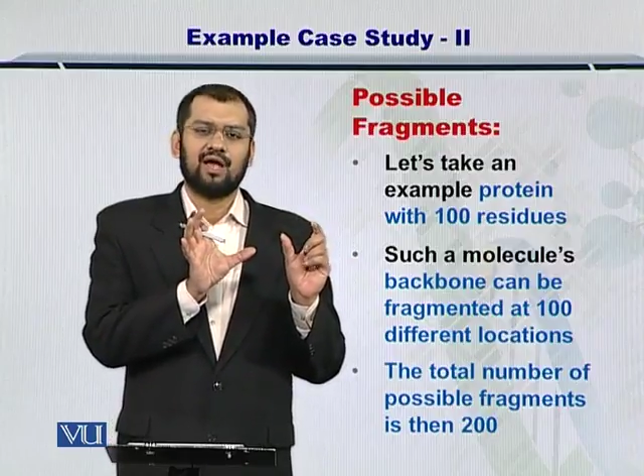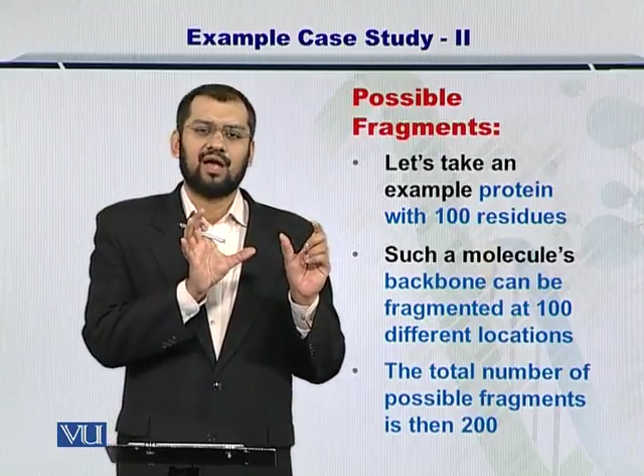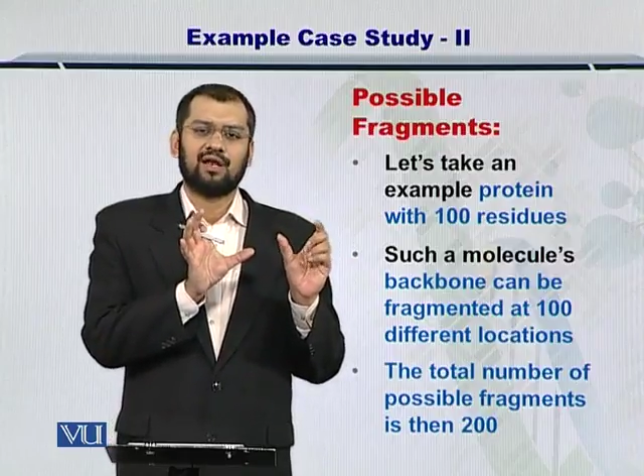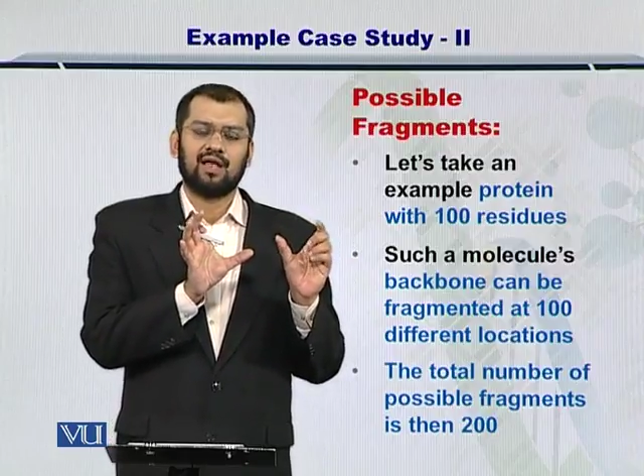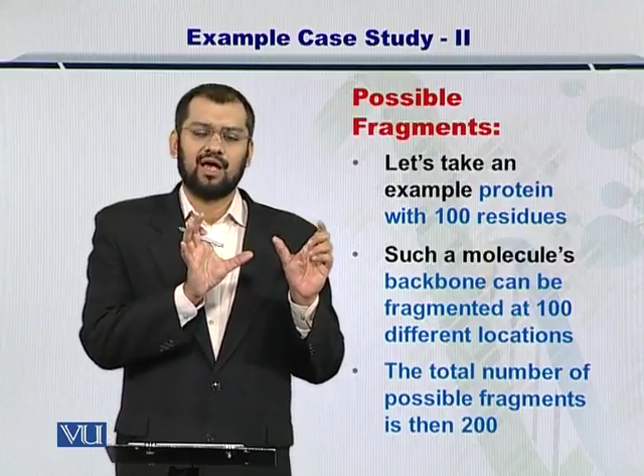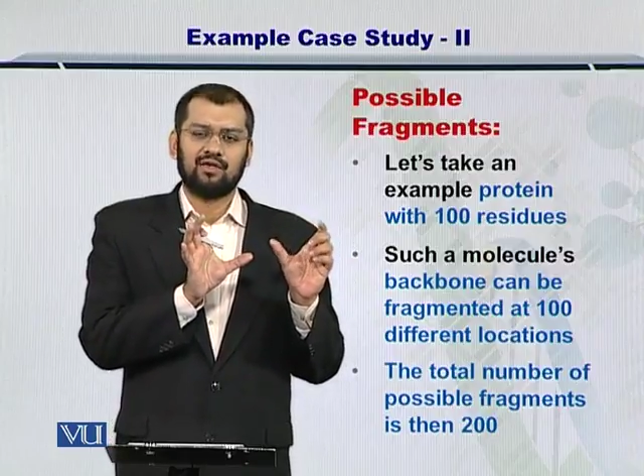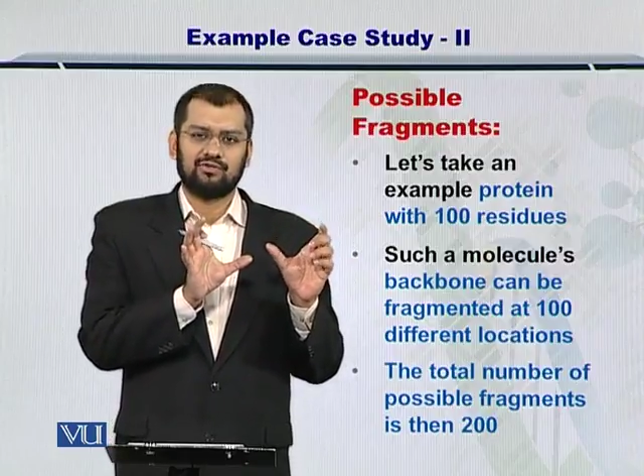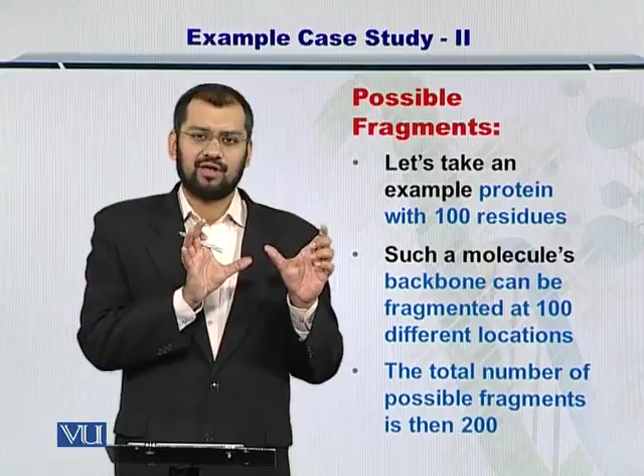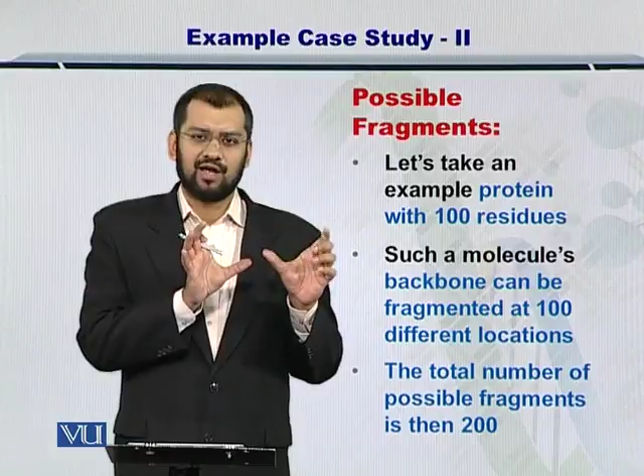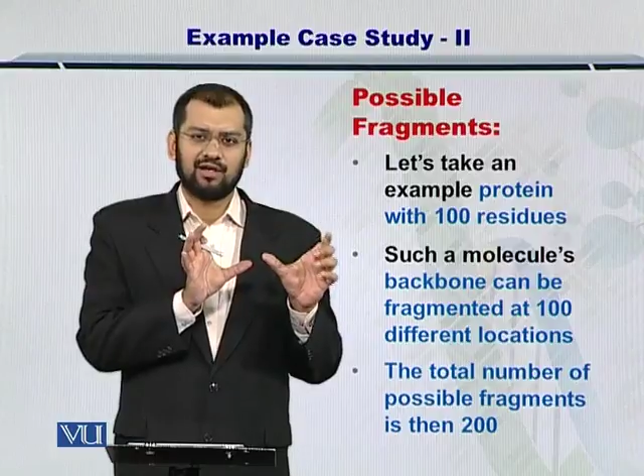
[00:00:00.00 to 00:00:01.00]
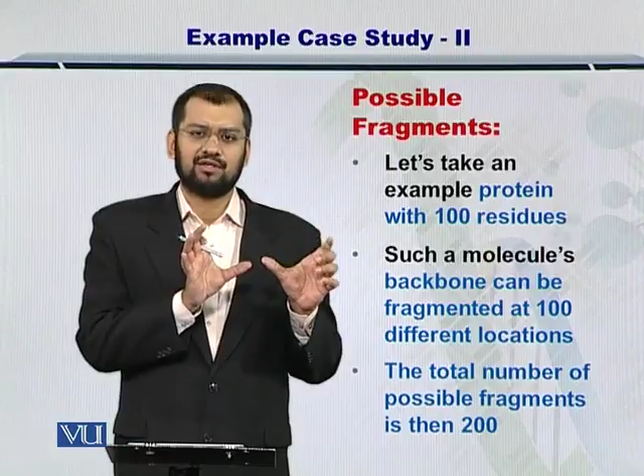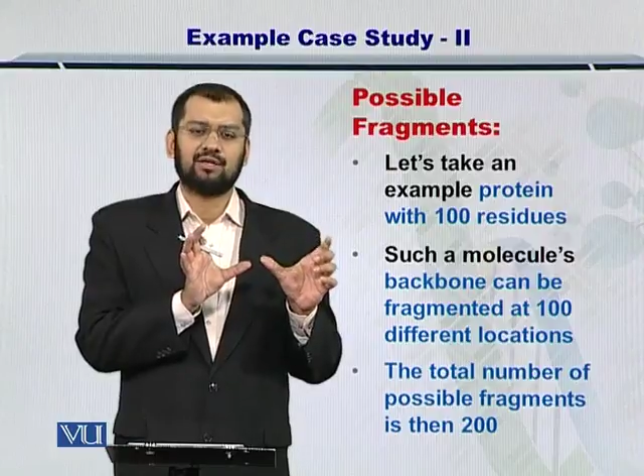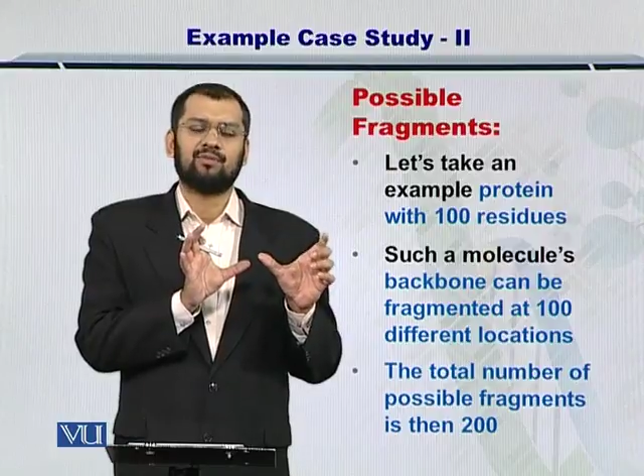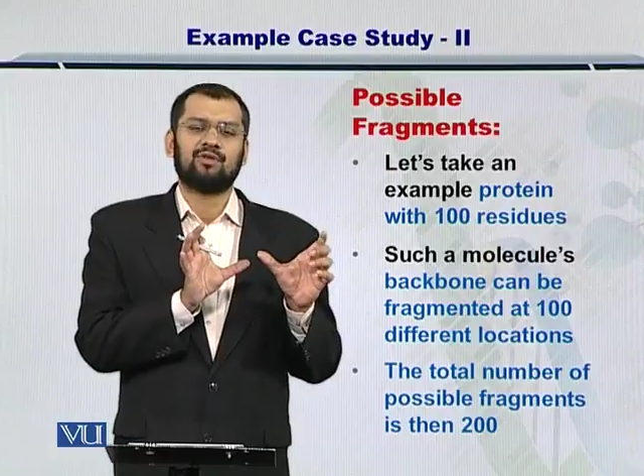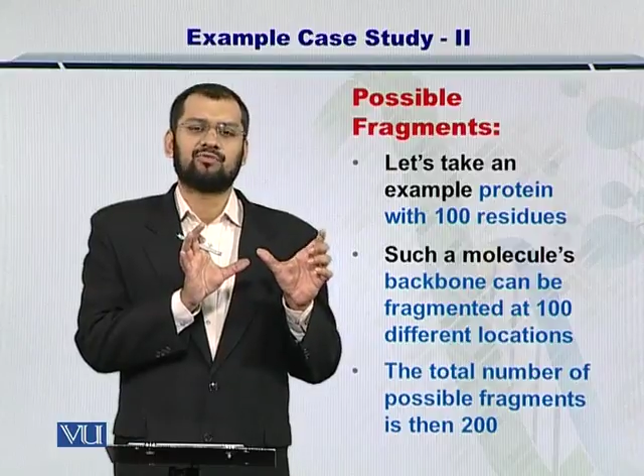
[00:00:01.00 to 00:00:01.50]
and as the
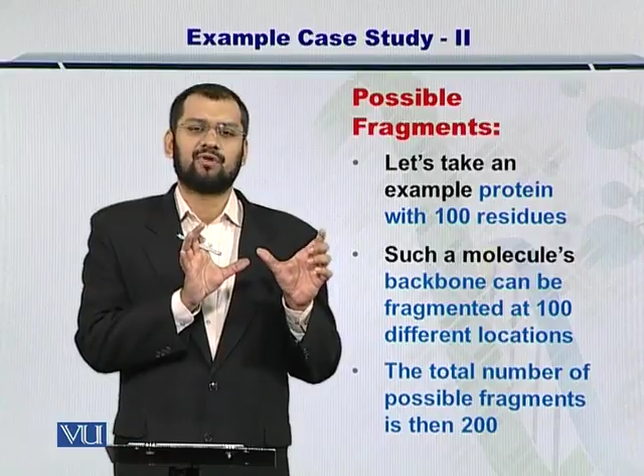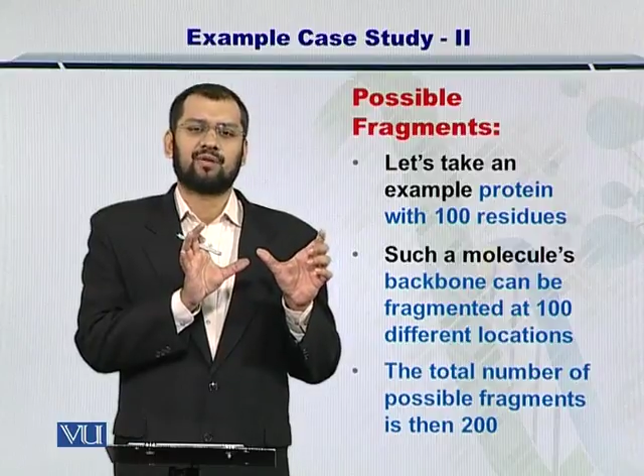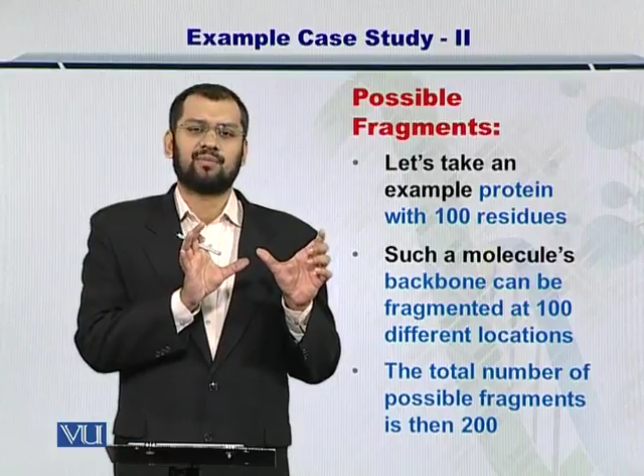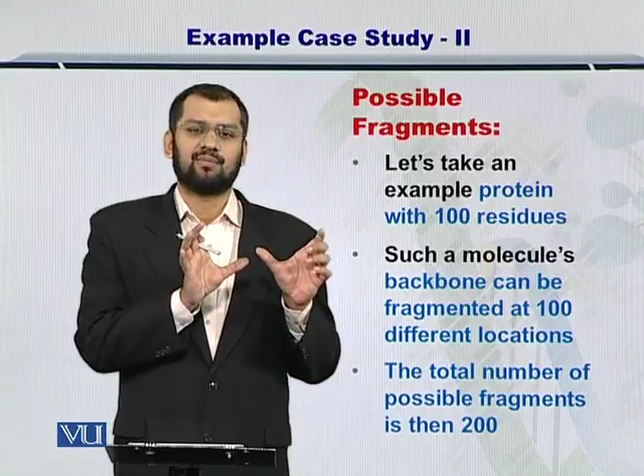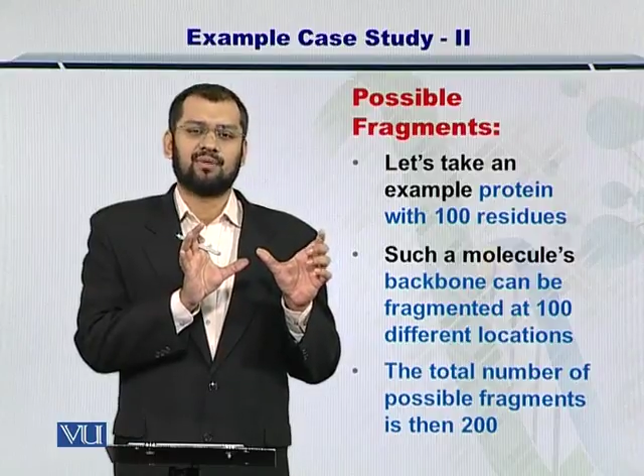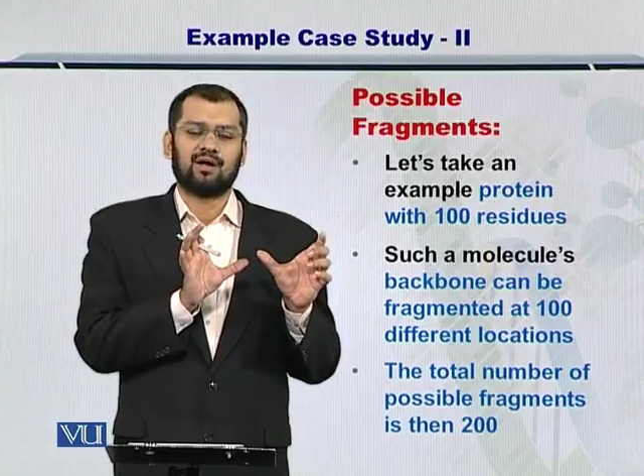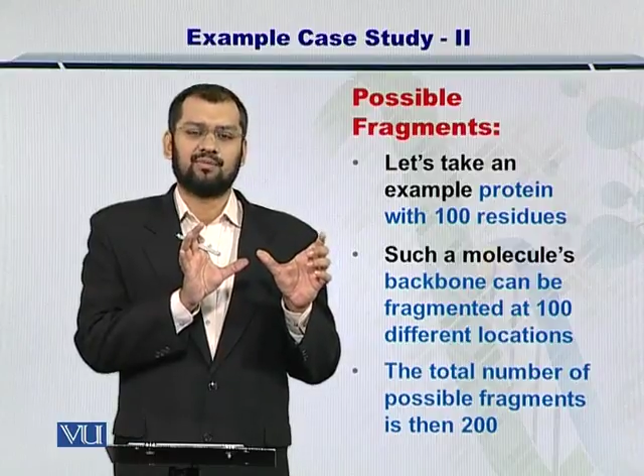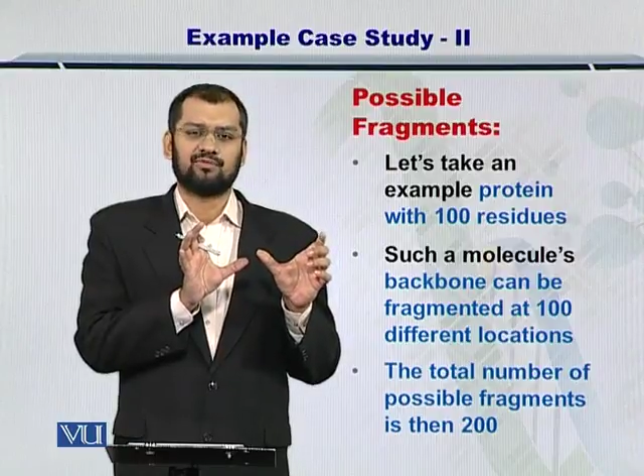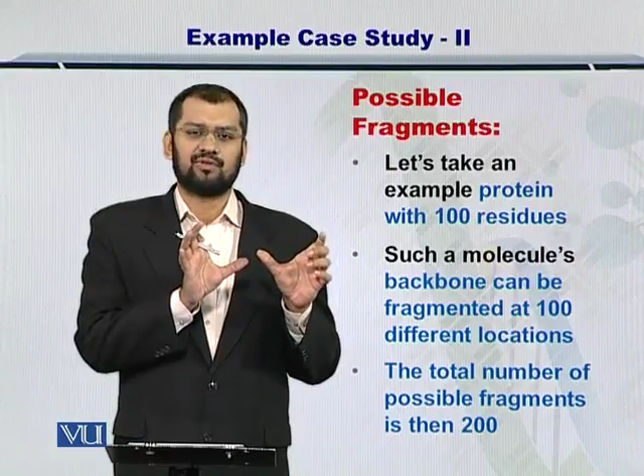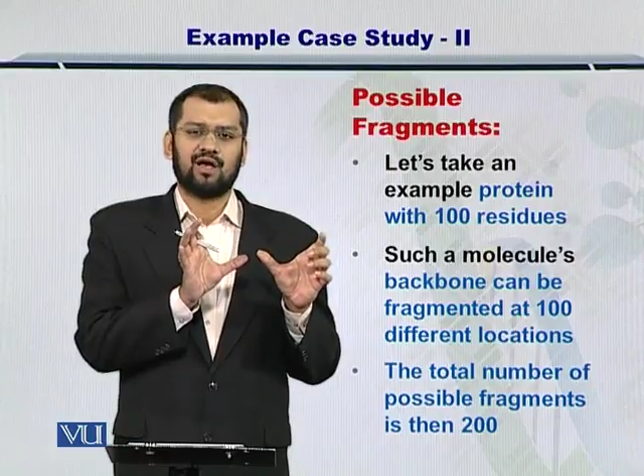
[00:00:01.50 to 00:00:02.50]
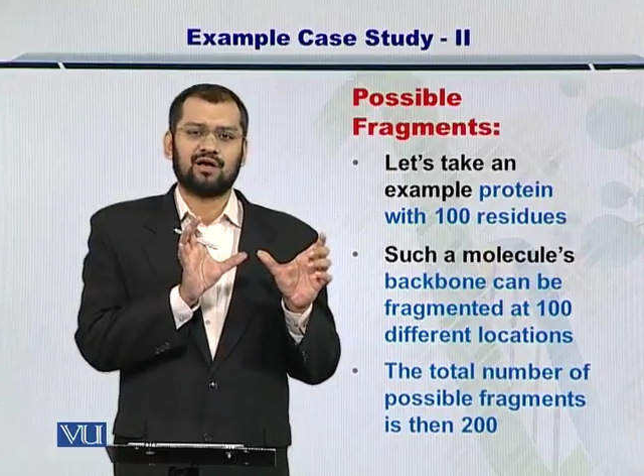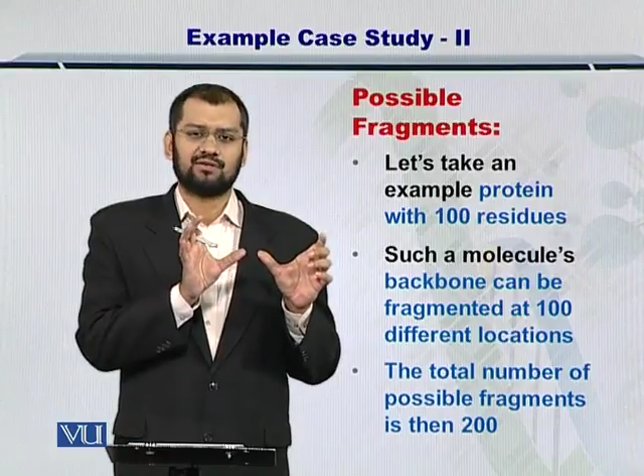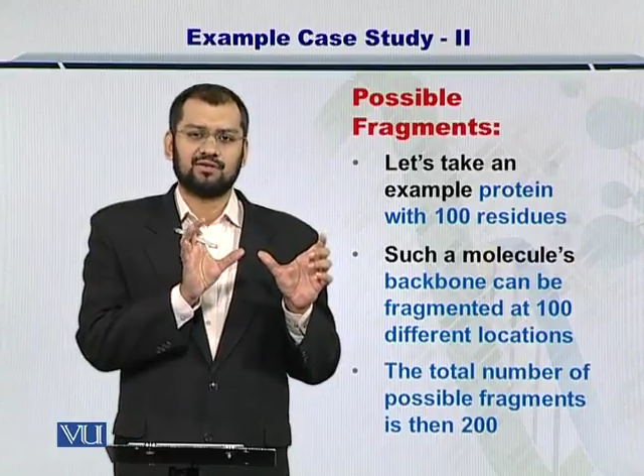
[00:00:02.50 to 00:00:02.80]
N-terminus fragment becomes large,